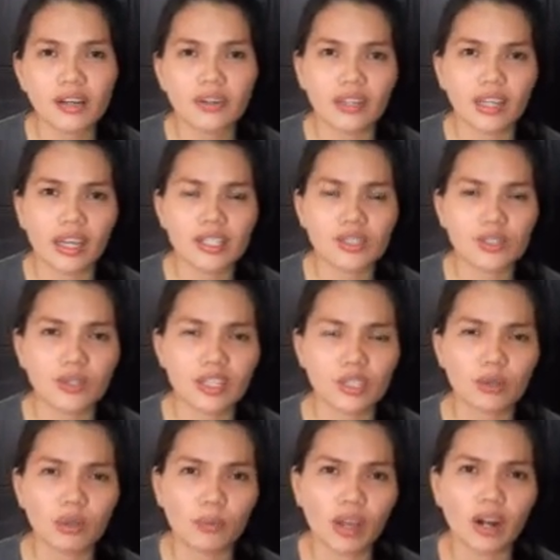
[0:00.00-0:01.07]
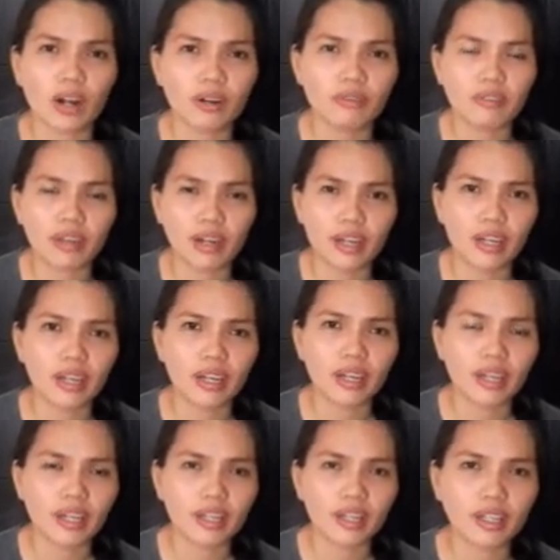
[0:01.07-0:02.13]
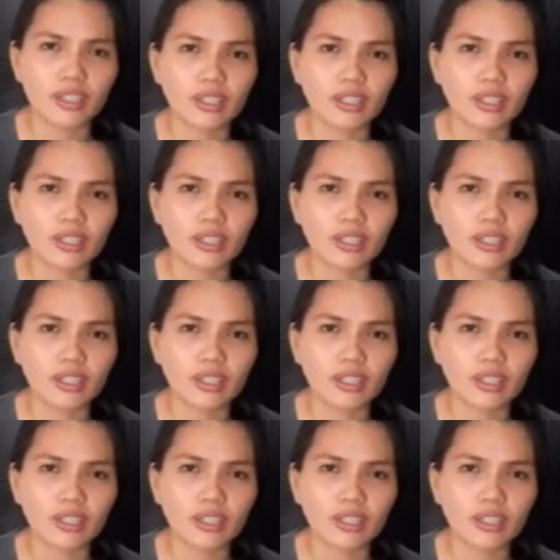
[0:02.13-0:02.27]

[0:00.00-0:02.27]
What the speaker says: Okay, so that's why we are very